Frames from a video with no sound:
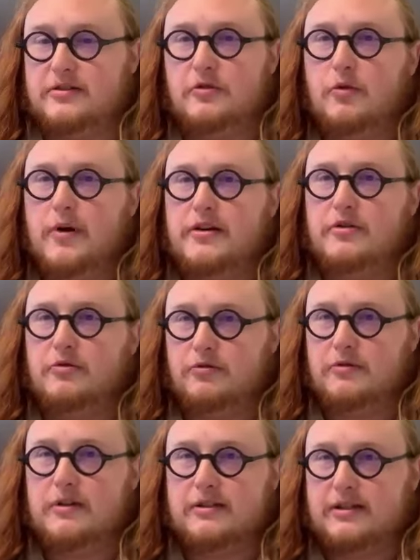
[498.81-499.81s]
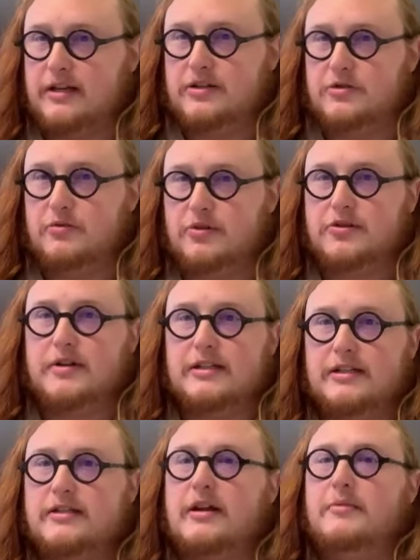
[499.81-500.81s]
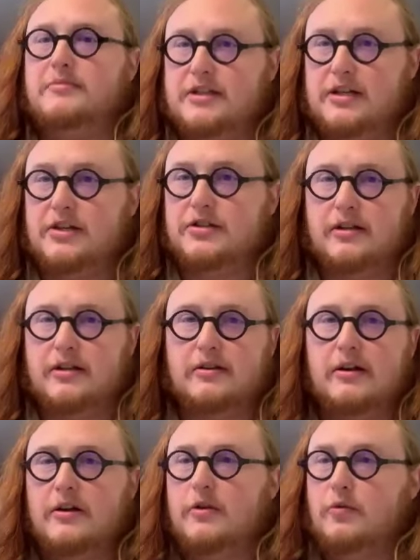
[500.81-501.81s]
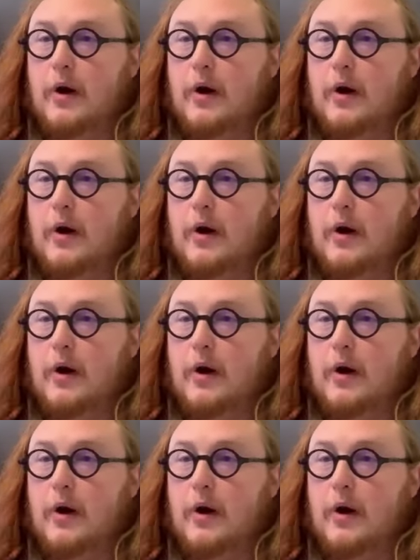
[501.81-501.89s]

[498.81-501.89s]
to when you said you were doing some teaching